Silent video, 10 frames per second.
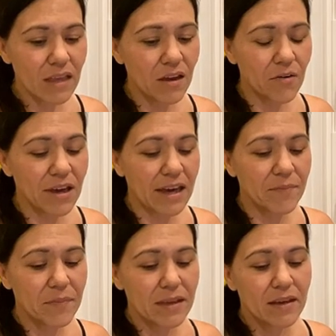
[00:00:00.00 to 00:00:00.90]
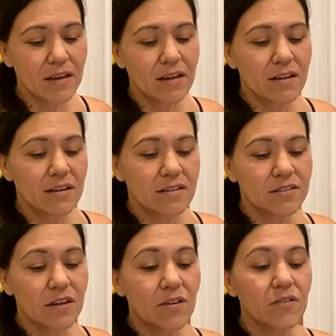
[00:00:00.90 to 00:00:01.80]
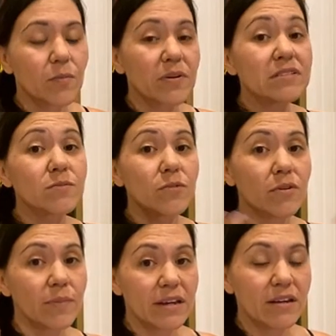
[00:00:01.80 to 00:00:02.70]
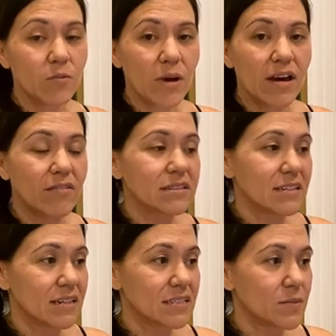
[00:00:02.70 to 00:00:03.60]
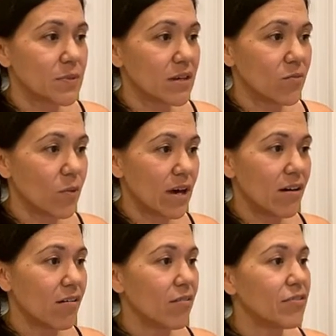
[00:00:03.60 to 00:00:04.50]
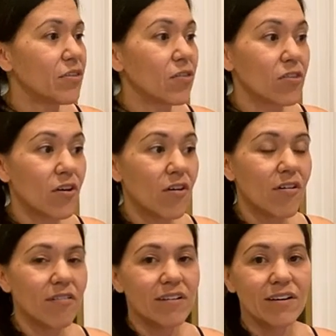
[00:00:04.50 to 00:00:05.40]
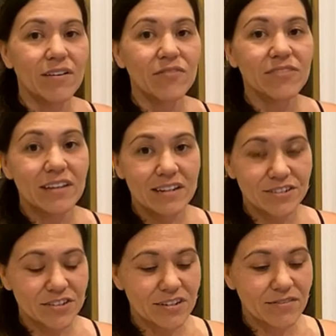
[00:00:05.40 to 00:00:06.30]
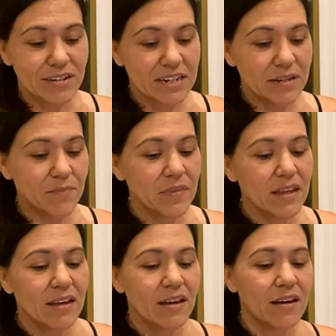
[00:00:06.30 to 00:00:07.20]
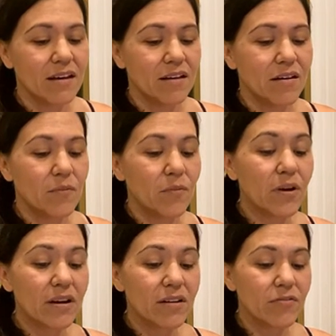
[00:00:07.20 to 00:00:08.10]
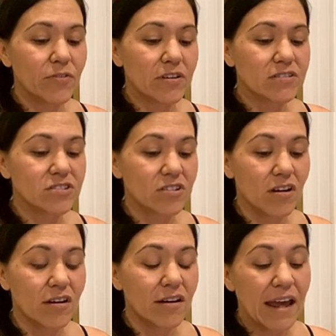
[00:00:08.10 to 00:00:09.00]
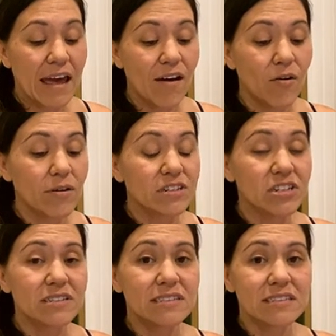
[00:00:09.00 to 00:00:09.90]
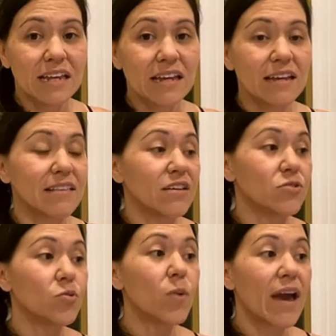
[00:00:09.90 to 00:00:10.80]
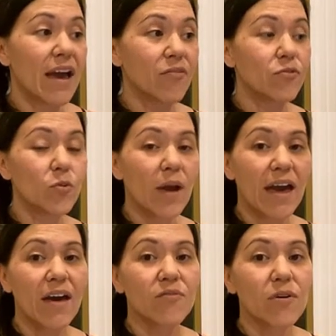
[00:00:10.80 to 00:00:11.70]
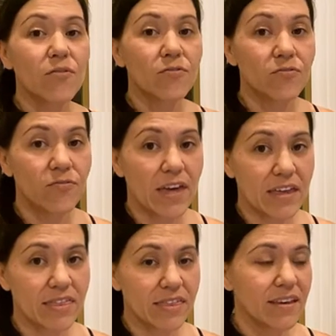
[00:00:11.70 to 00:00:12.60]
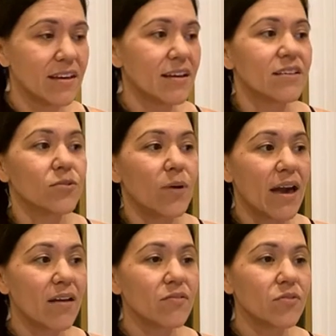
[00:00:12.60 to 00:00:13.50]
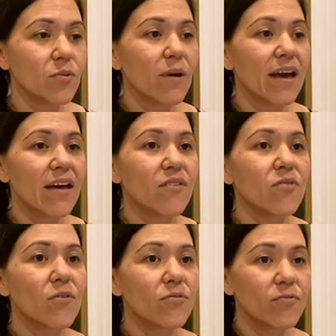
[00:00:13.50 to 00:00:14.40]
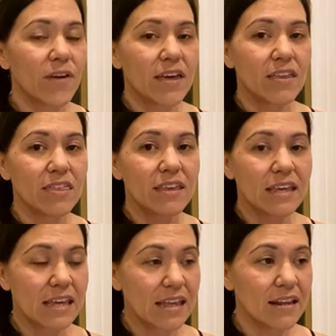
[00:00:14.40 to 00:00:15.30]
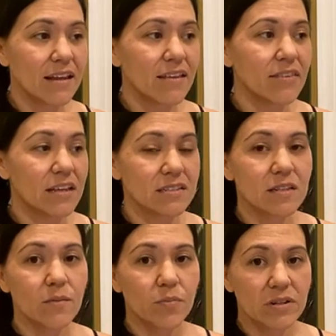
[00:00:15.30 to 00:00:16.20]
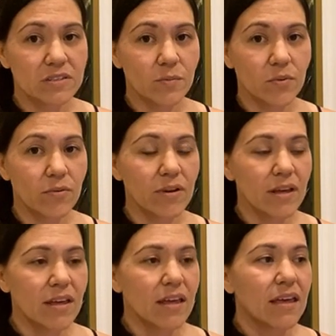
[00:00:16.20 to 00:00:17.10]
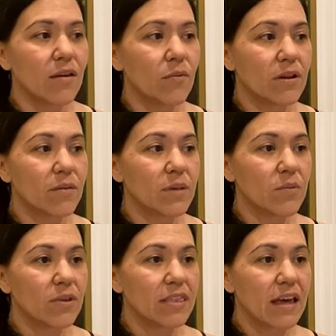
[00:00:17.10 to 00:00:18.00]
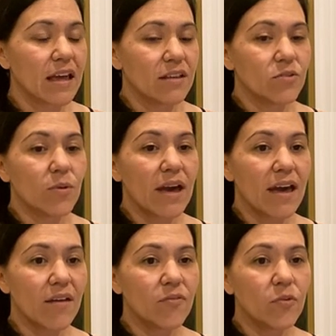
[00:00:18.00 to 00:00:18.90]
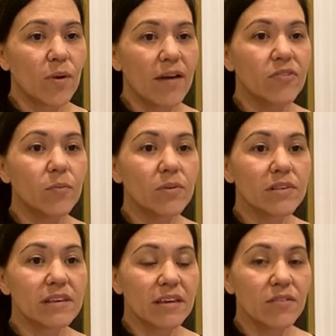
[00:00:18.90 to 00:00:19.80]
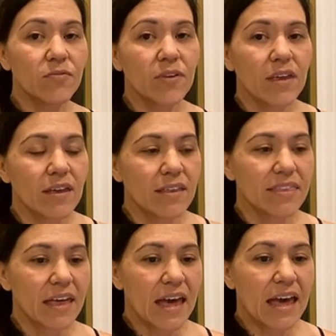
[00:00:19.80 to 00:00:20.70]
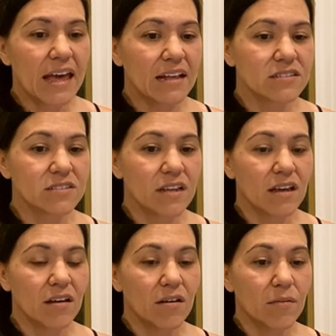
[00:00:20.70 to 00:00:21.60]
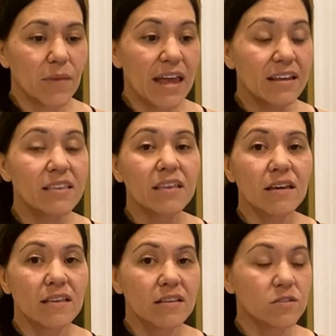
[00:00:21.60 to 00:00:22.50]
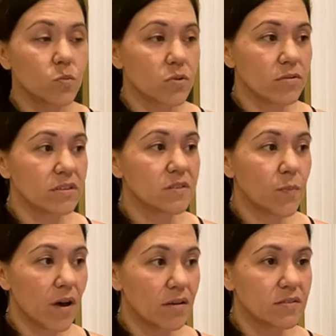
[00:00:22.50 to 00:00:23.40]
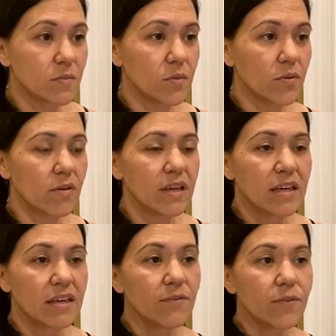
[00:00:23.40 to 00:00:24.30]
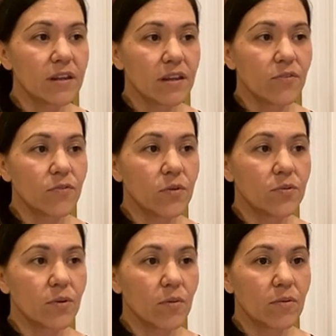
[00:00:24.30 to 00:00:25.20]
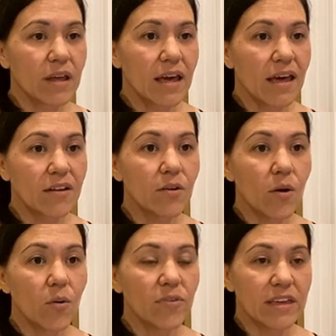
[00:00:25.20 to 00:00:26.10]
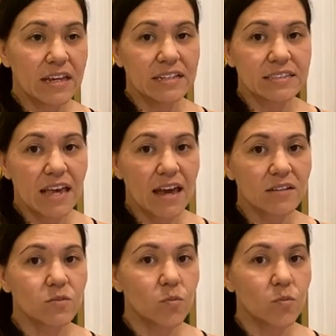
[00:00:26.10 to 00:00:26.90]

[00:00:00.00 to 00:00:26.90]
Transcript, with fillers: Okay. So the principle of being well, the science of being well, the law of nature, right? Um, we're going to first start out just saying that you have to have faith. You have to have faith in this principle. And what I mean with that, you have to have the belief that um, anything in this world is possible, even if you don't know the exact